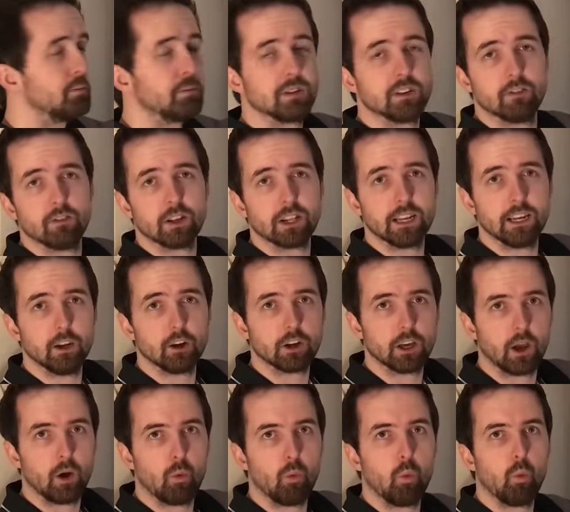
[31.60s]
to specifically
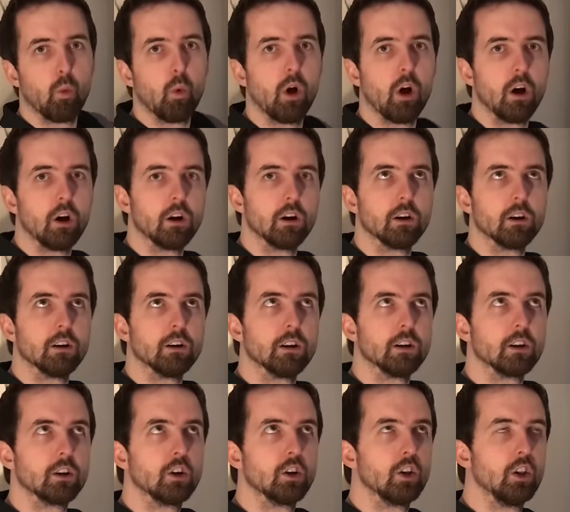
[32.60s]
look at what
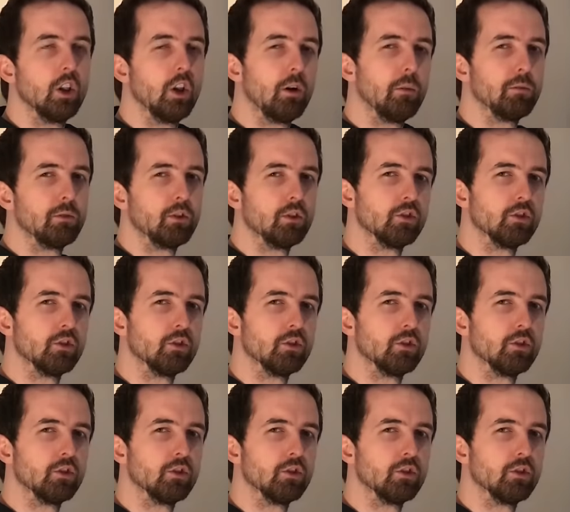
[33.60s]
club